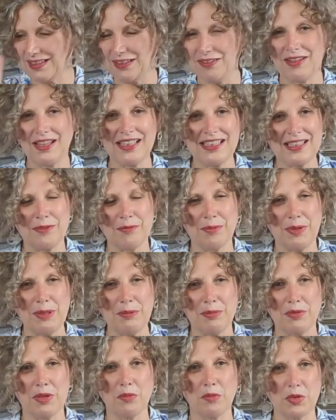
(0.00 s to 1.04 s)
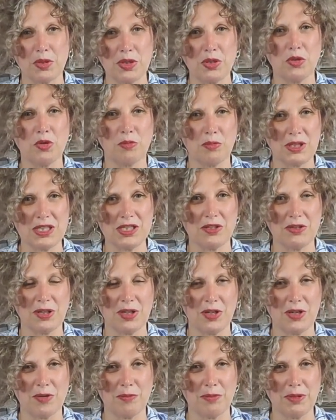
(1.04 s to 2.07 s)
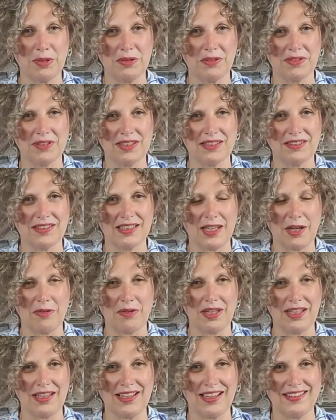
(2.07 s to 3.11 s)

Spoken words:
you get some people that wouldn't normally do car boots going,